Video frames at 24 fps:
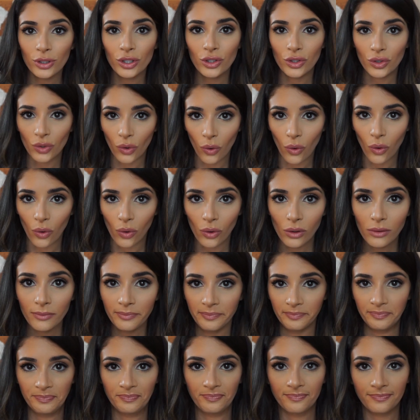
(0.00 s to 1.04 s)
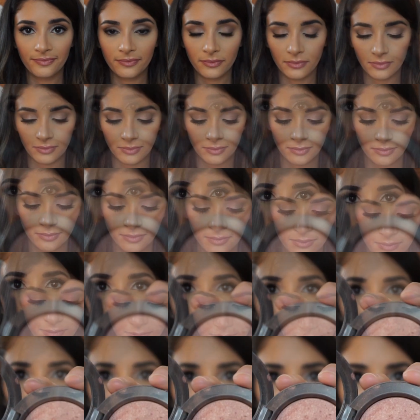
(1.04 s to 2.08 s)
Soul,
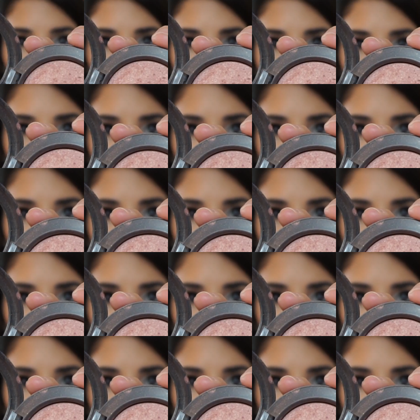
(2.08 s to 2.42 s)
but it looks like